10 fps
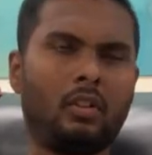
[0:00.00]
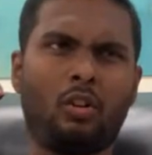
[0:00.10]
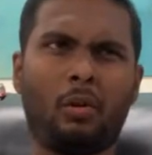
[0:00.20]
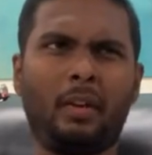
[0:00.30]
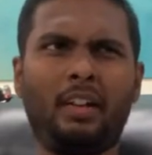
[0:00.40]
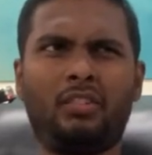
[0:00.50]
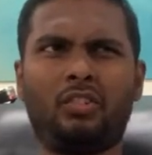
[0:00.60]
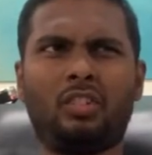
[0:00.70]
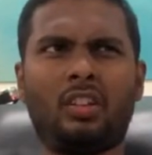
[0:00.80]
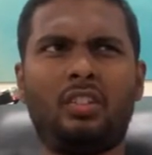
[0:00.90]
Normally
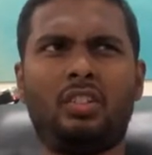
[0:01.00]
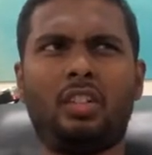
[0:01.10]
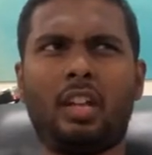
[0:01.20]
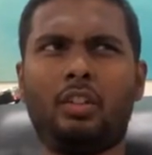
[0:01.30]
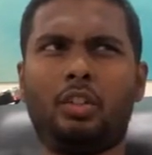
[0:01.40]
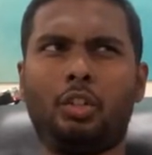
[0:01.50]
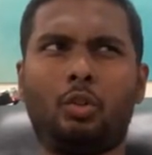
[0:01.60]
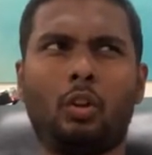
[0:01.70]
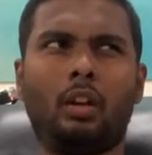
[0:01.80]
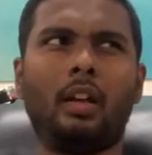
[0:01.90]
it's 10 to
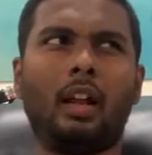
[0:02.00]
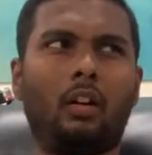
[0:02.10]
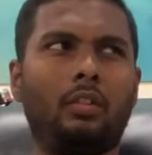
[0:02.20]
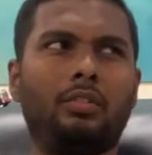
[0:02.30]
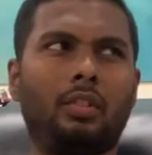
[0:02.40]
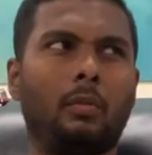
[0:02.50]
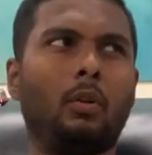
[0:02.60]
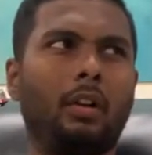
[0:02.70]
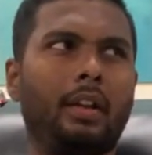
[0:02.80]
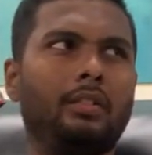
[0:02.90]
12 gallons in a
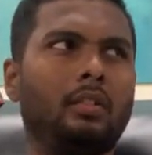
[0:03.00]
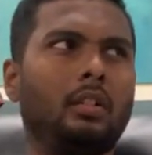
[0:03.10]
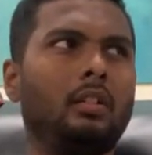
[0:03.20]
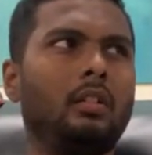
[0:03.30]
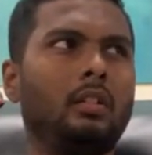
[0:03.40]
body, isn't it?